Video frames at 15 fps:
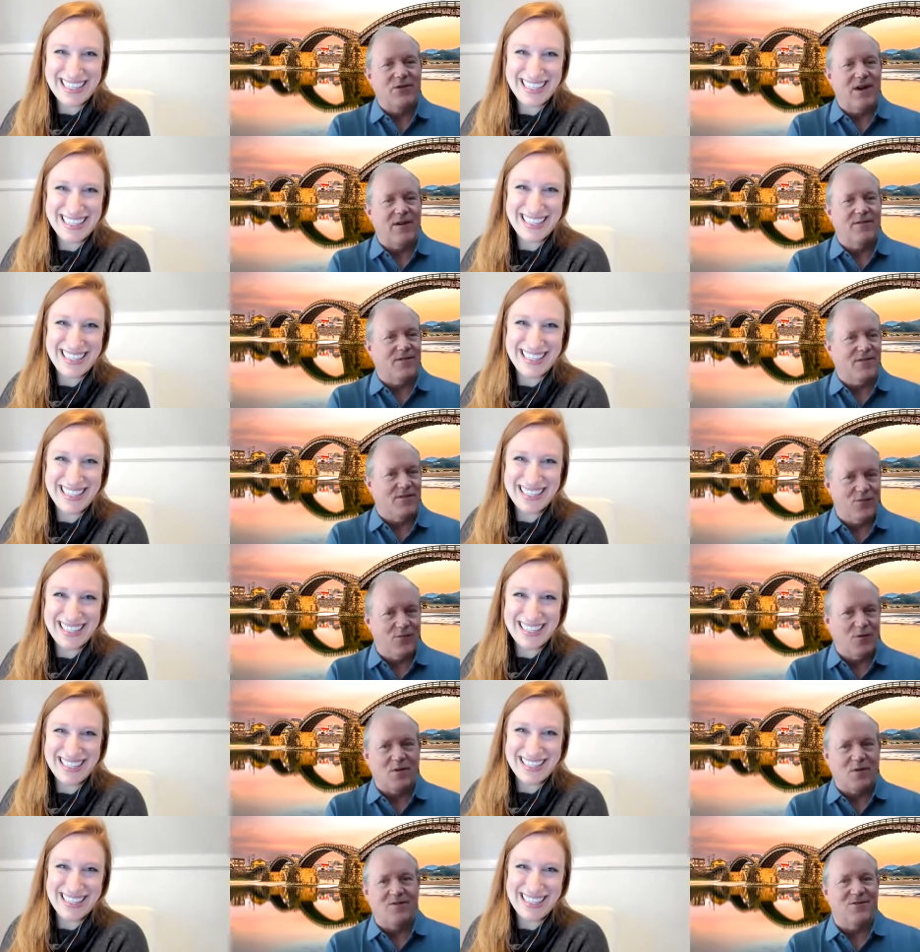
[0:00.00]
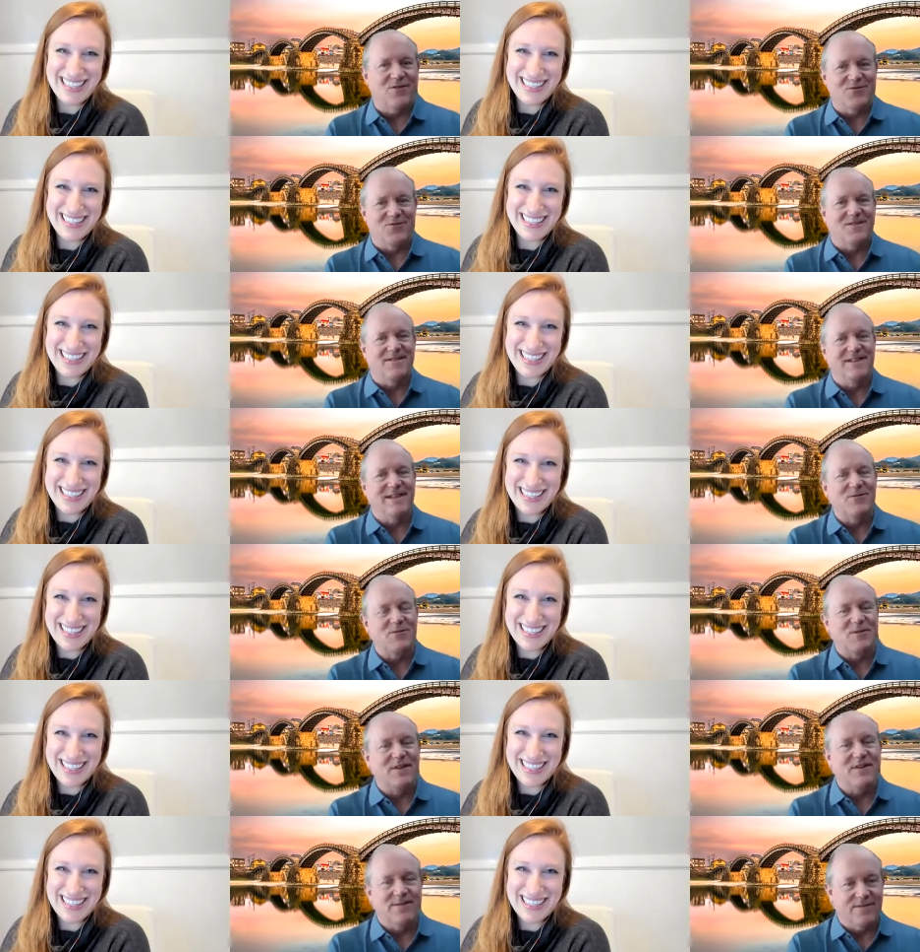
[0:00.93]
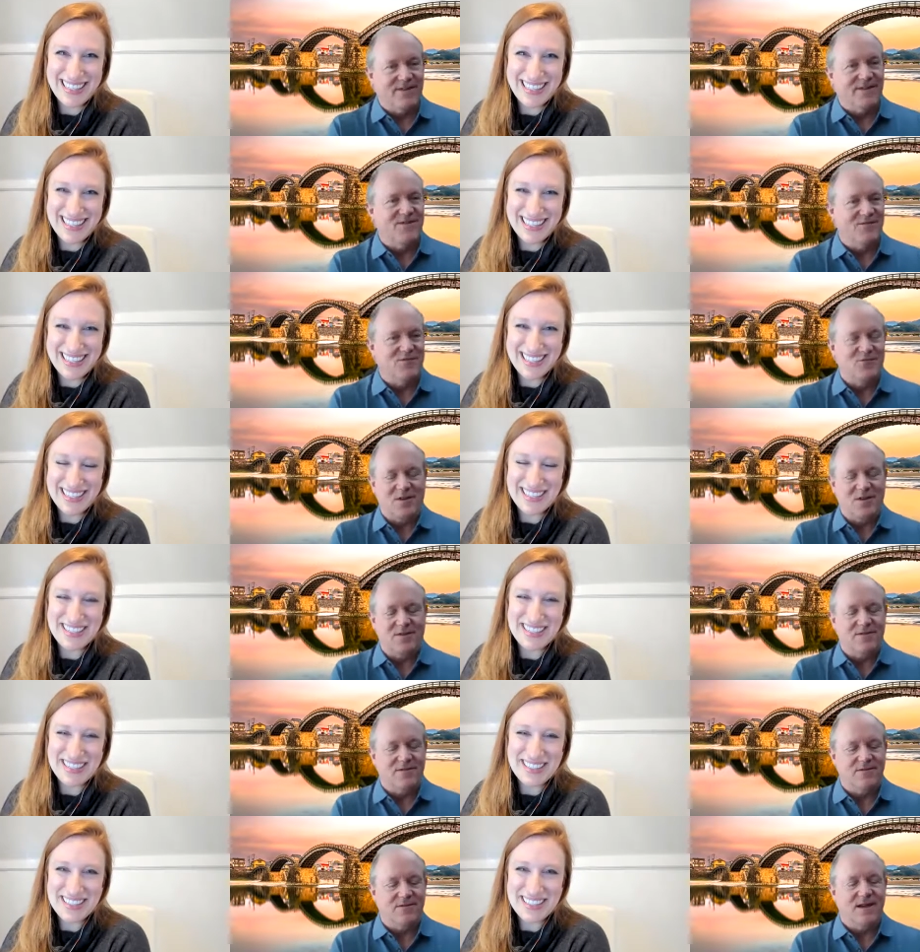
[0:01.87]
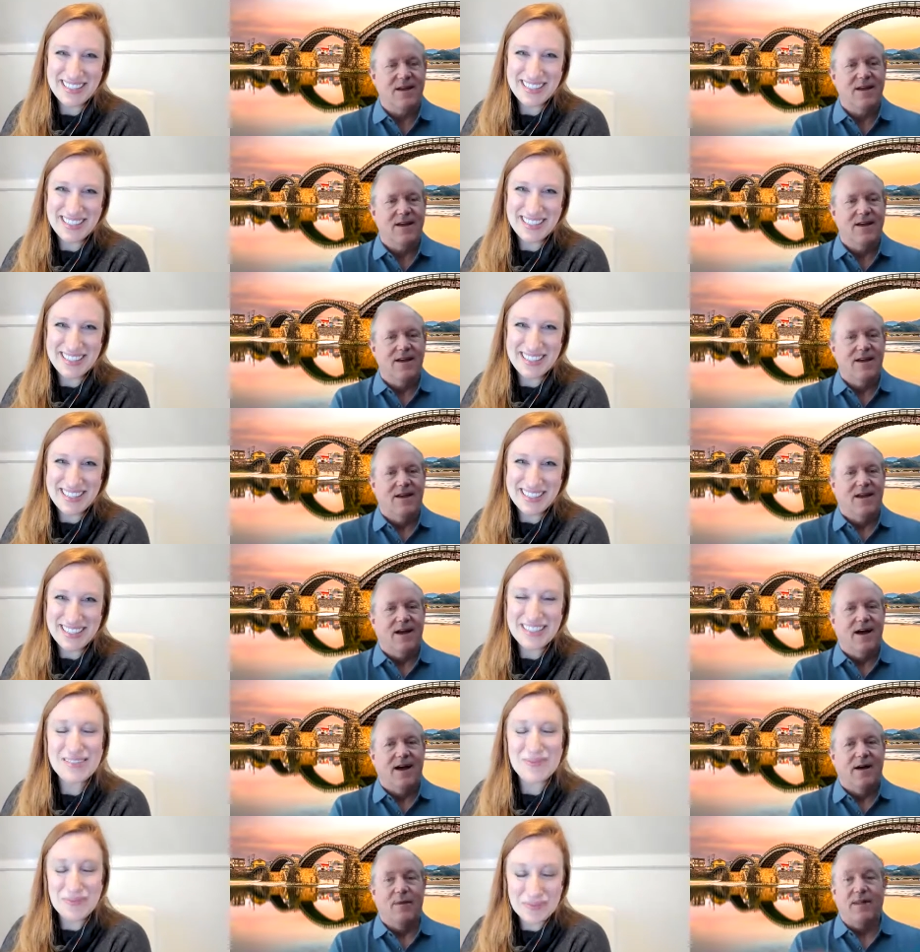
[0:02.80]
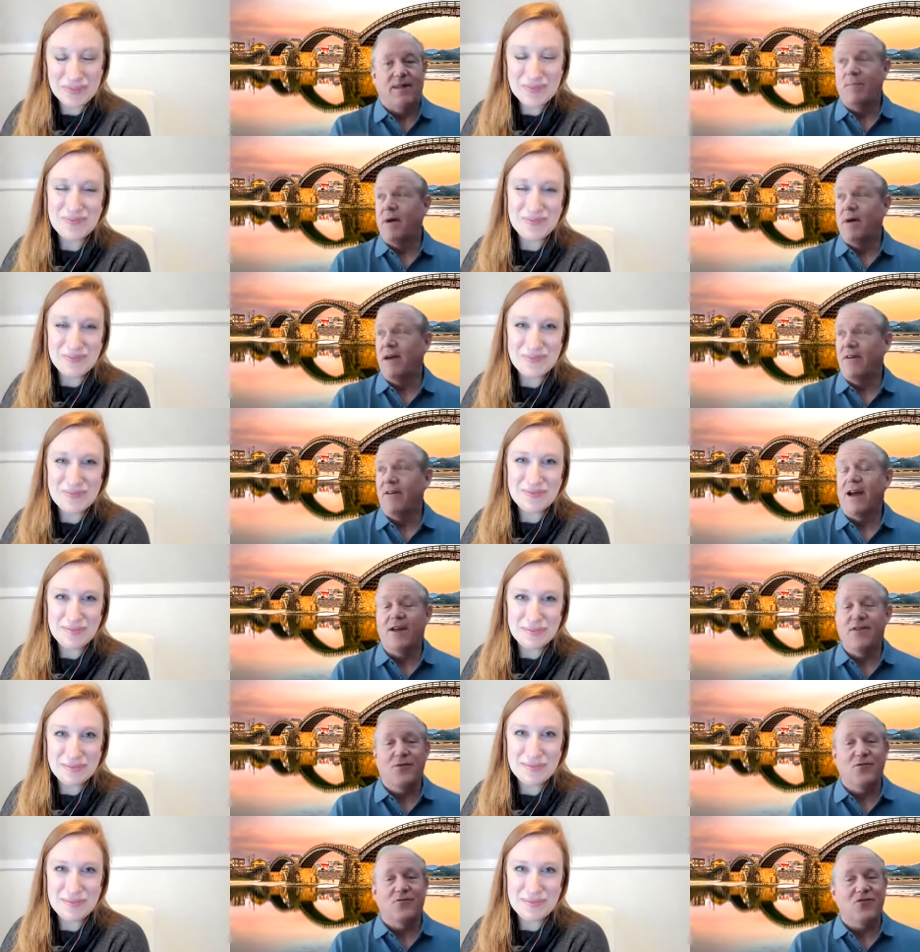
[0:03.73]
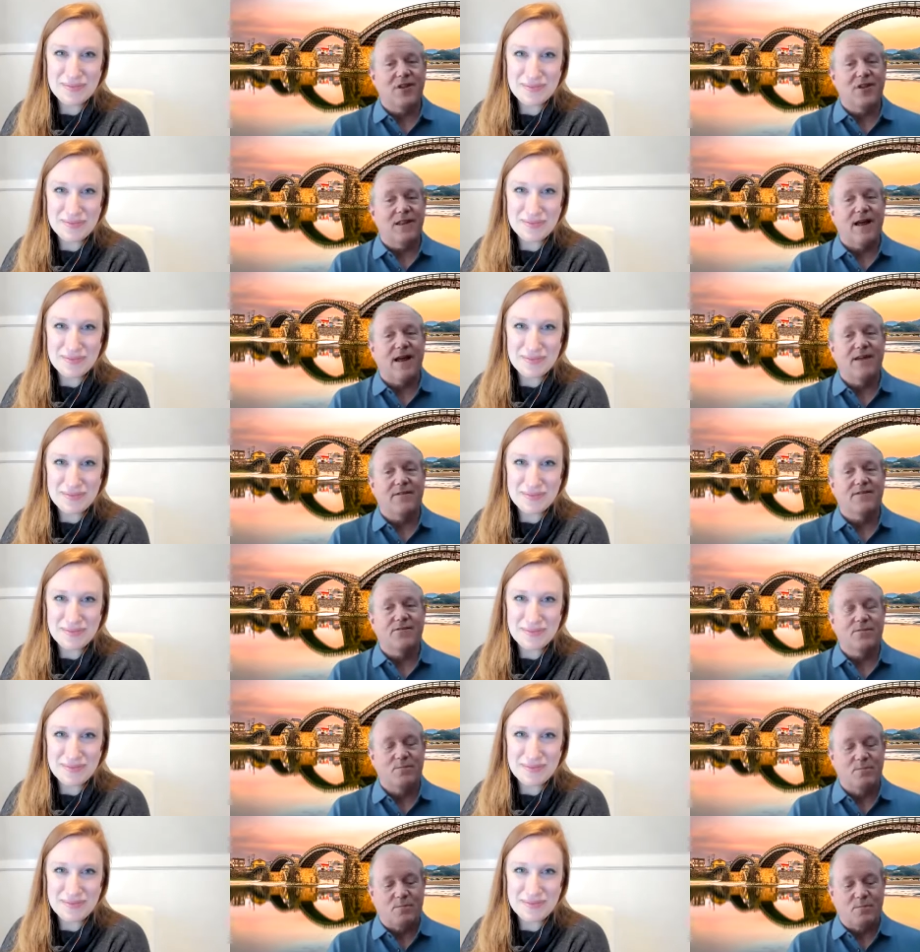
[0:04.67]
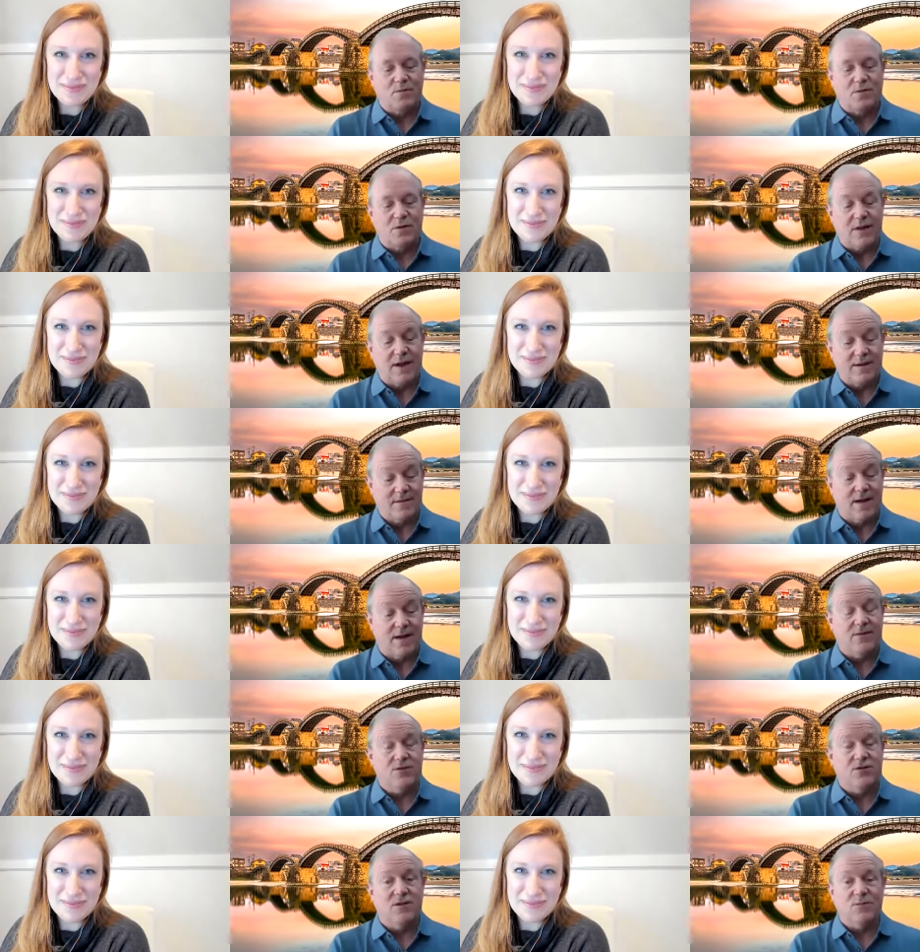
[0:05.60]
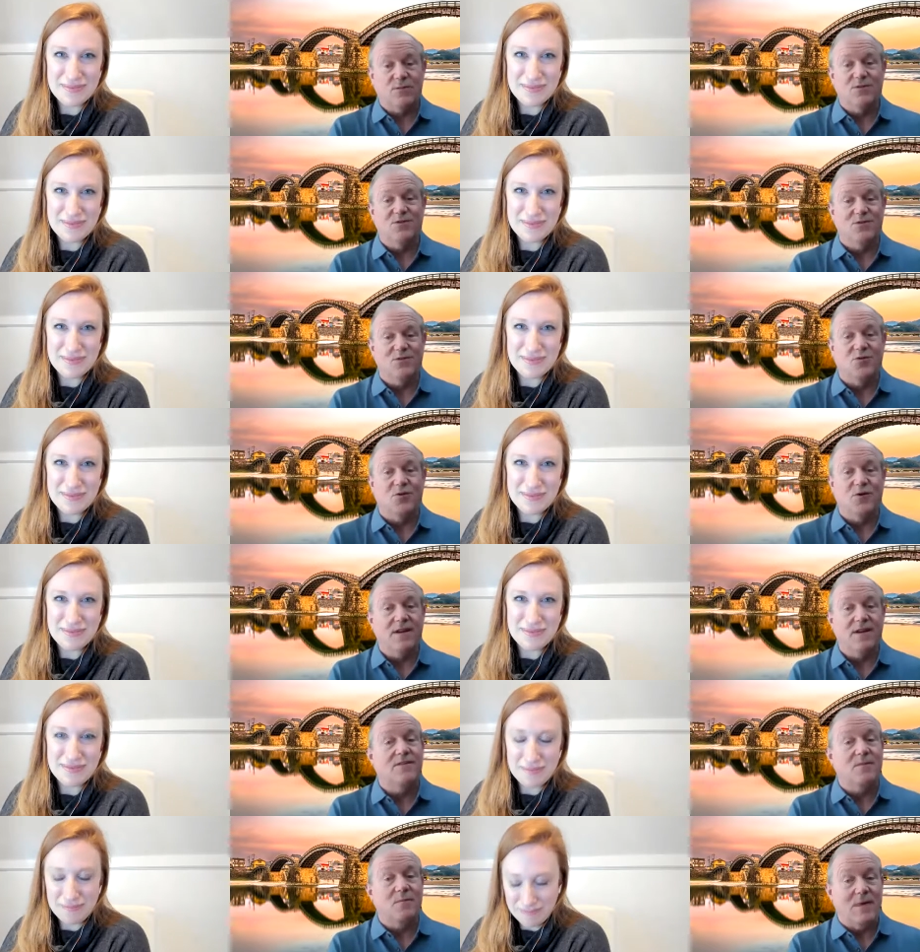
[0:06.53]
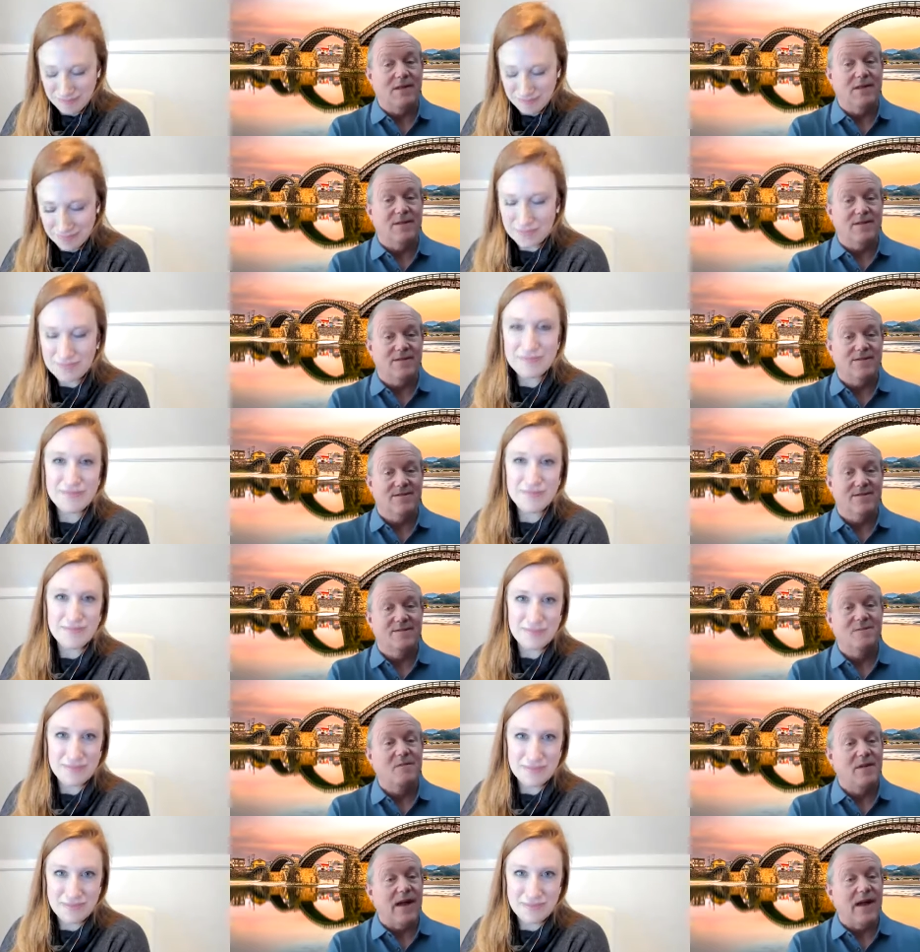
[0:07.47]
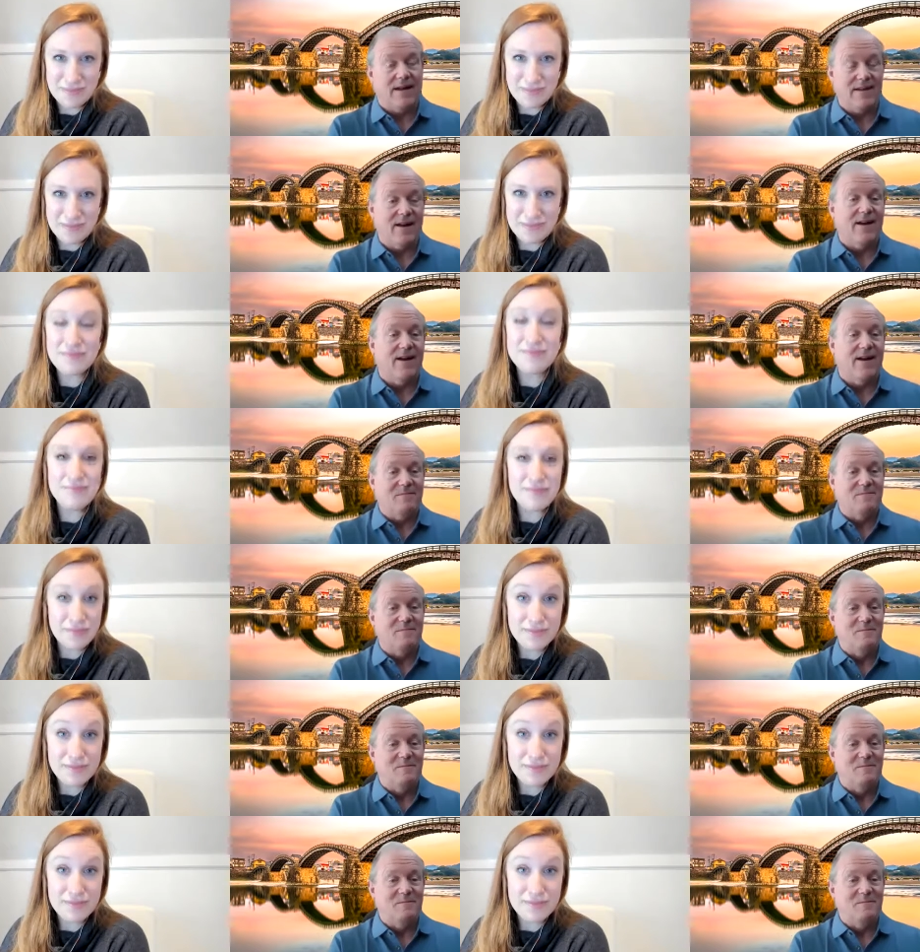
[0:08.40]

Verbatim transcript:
Speaker 1: mean, you're obviously very well versed in, in in, in the food industry, um, and the Bay Area. I know there's a lot of technology and research going into meatless, uh, mm-hmm.